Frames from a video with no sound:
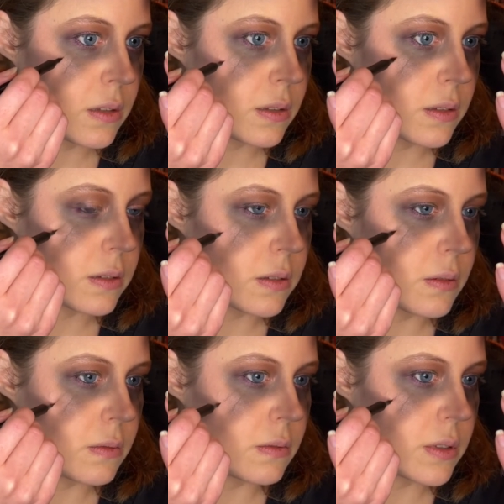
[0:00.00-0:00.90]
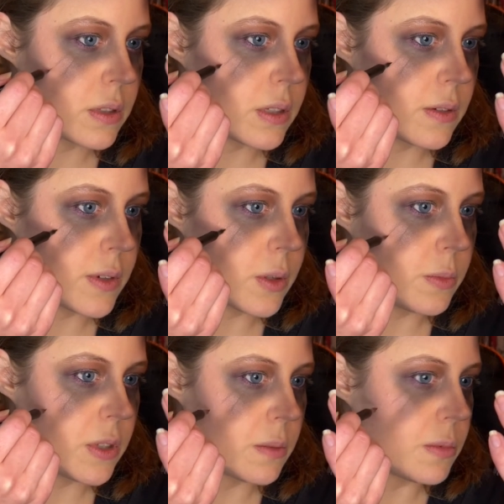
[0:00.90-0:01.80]
So we'll see if I'll
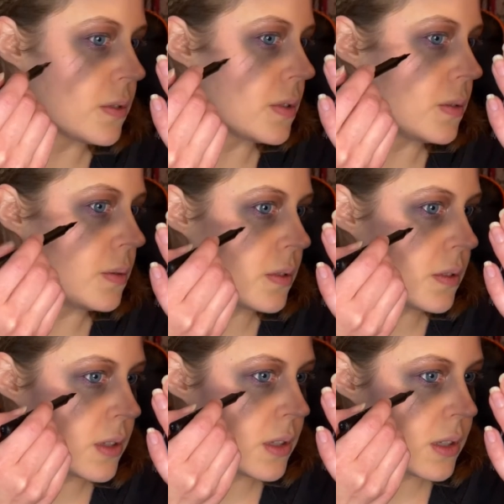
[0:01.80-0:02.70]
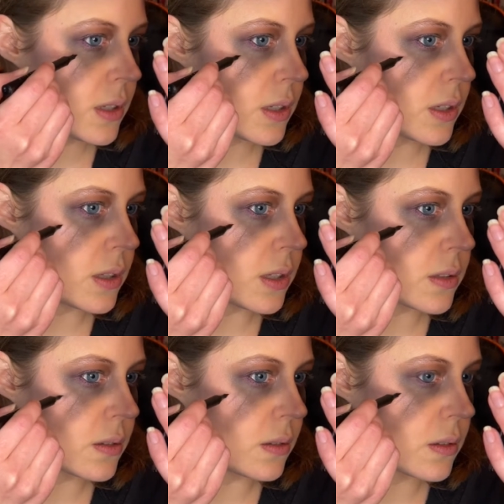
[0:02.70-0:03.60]
be able to get
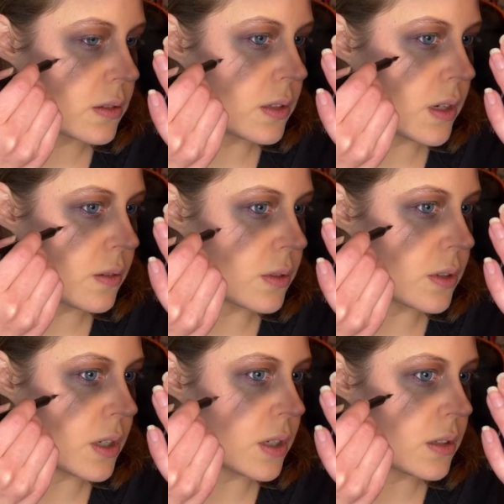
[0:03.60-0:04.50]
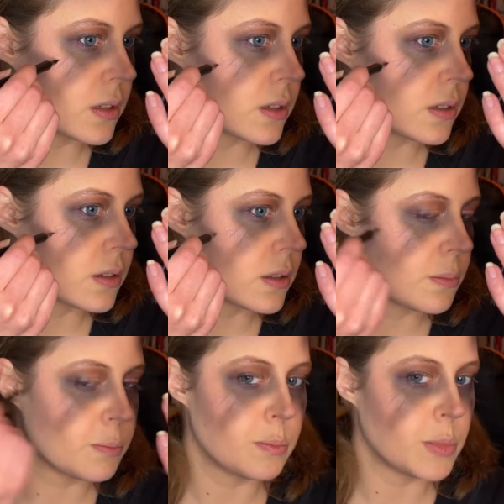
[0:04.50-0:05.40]
this look down or not.
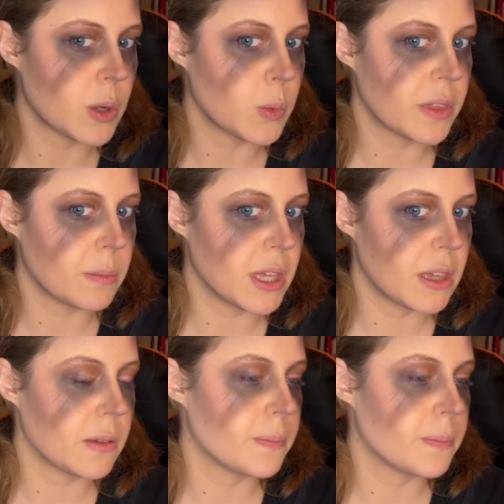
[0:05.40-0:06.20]
Bear with me.